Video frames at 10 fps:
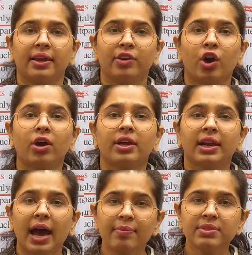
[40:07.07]
Your
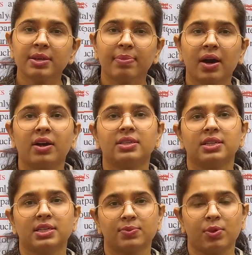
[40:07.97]
Gram Sabha is
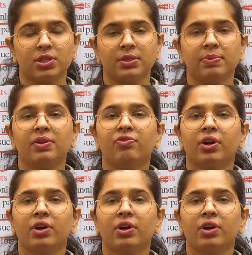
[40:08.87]
responsible